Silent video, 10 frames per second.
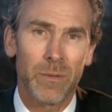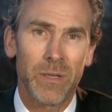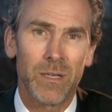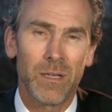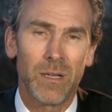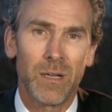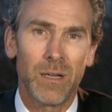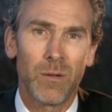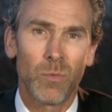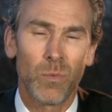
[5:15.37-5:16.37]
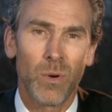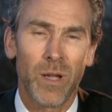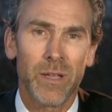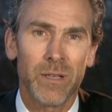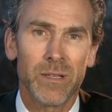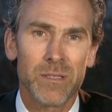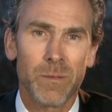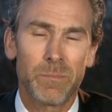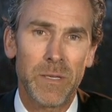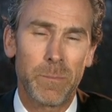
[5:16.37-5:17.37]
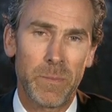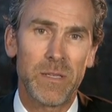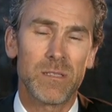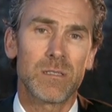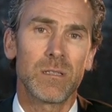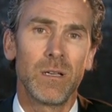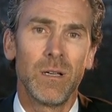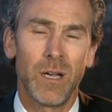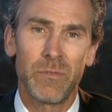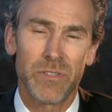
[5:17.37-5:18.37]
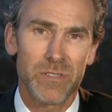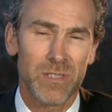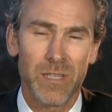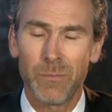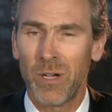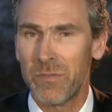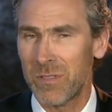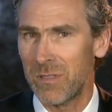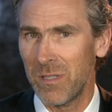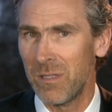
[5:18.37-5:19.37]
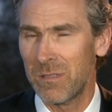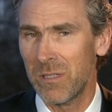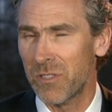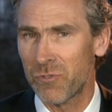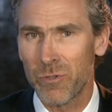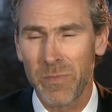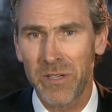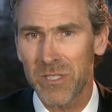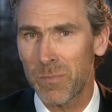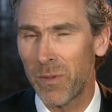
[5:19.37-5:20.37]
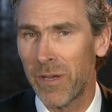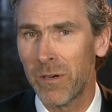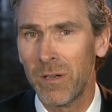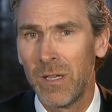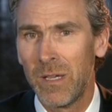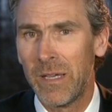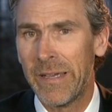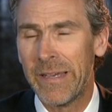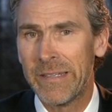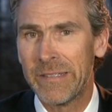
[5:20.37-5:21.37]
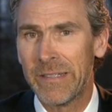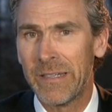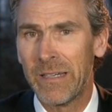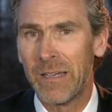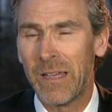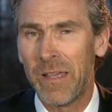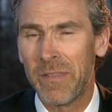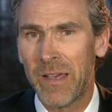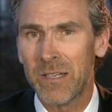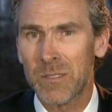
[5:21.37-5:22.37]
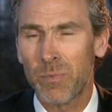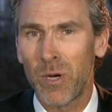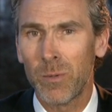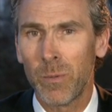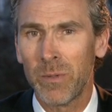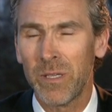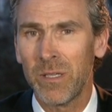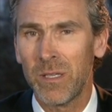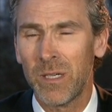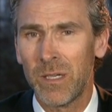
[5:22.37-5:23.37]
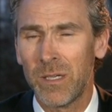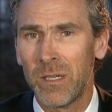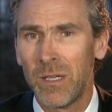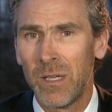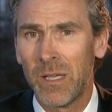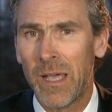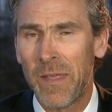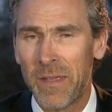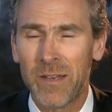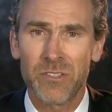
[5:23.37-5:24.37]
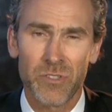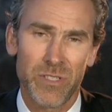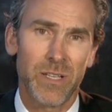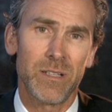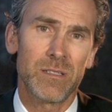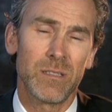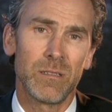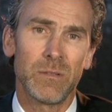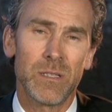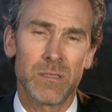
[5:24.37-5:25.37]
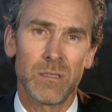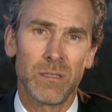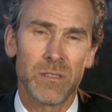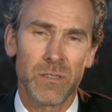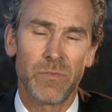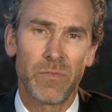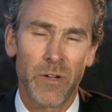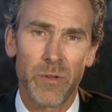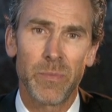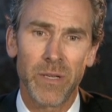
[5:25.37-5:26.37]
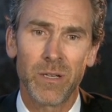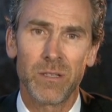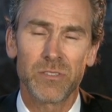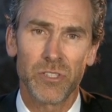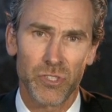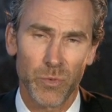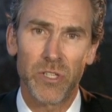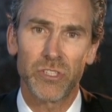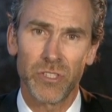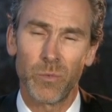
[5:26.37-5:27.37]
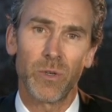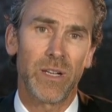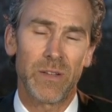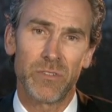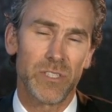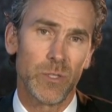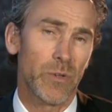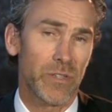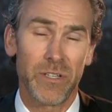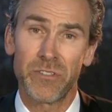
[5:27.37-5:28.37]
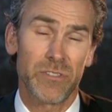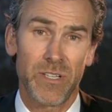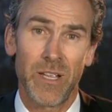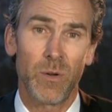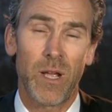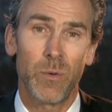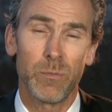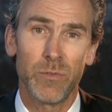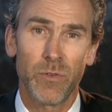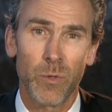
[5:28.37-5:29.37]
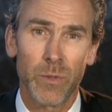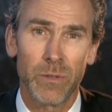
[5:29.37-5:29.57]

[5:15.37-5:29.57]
I mean, Ryan is a big piece of this team. Obviously, he's a tremendous player, and that is probably. And that, as you said, is a very big situation that we're going to have to deal with and understand how we move forward.